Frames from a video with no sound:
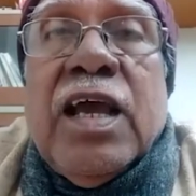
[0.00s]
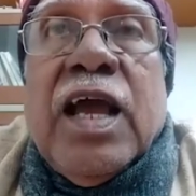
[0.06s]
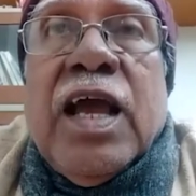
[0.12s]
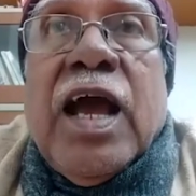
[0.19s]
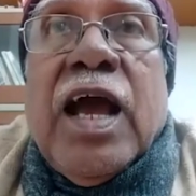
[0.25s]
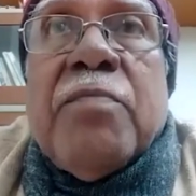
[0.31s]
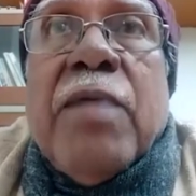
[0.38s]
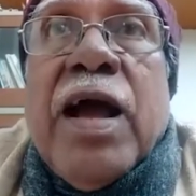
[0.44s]

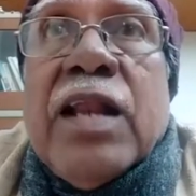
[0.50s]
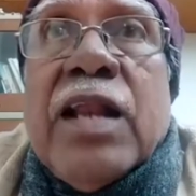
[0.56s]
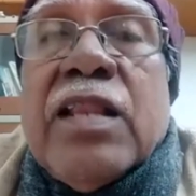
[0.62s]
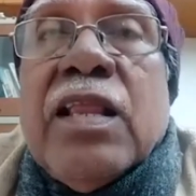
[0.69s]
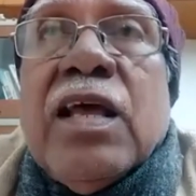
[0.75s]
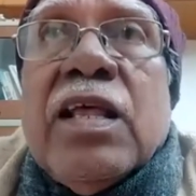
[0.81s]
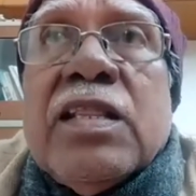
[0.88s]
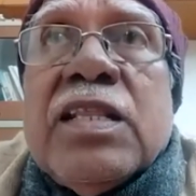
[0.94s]
And that
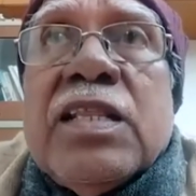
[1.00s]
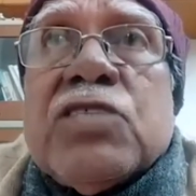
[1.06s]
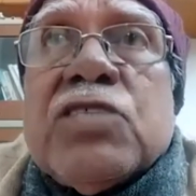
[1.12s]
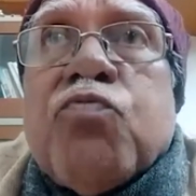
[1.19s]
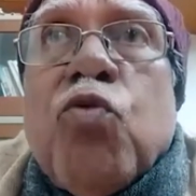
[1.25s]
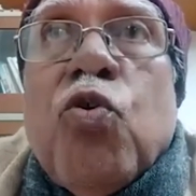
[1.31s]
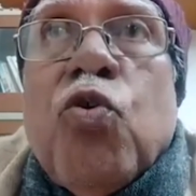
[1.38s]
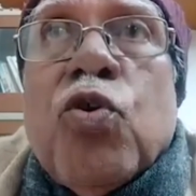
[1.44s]
this
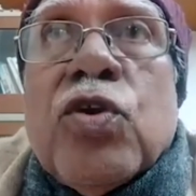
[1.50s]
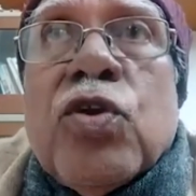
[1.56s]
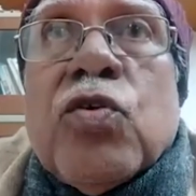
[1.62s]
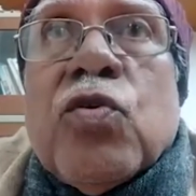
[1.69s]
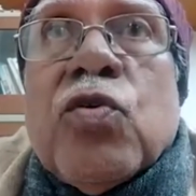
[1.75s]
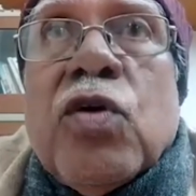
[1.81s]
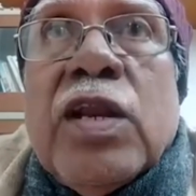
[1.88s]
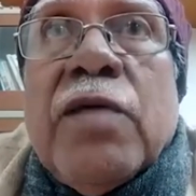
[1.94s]
4
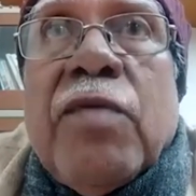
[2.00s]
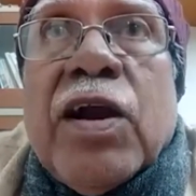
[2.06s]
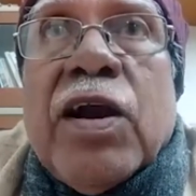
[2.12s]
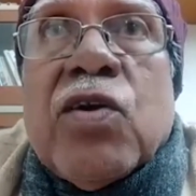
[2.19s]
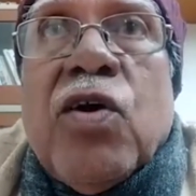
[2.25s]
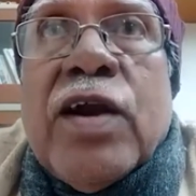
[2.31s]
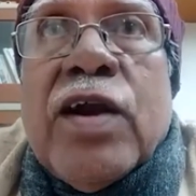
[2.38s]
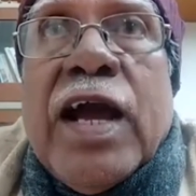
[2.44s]
labor
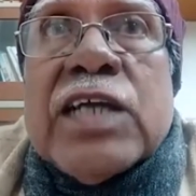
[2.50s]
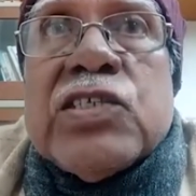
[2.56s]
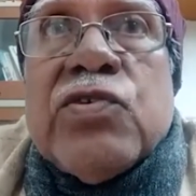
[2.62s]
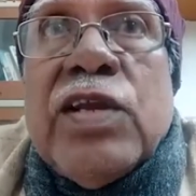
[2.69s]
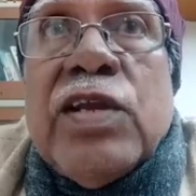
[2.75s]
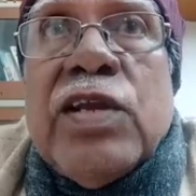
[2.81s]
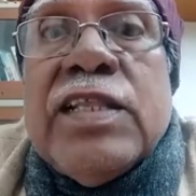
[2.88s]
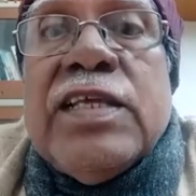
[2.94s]
code,
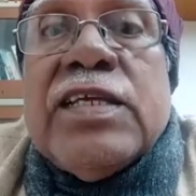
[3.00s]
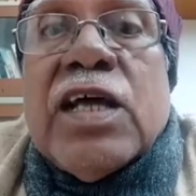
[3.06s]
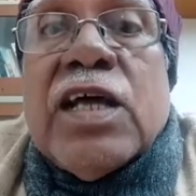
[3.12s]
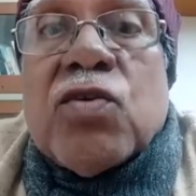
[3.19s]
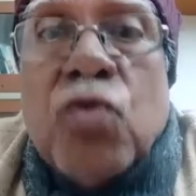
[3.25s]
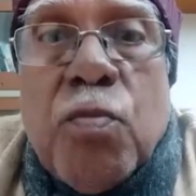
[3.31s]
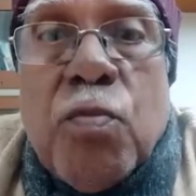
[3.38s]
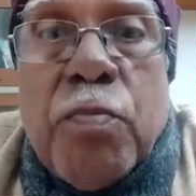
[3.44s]
actually these are
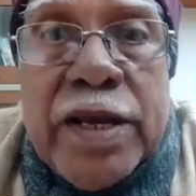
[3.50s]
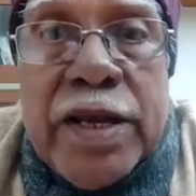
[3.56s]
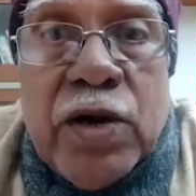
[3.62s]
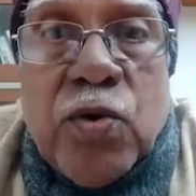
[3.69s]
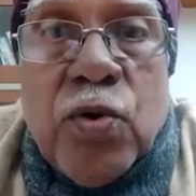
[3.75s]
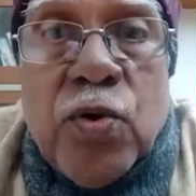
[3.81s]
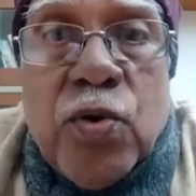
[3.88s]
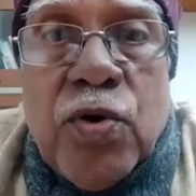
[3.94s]
company
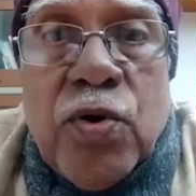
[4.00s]
code,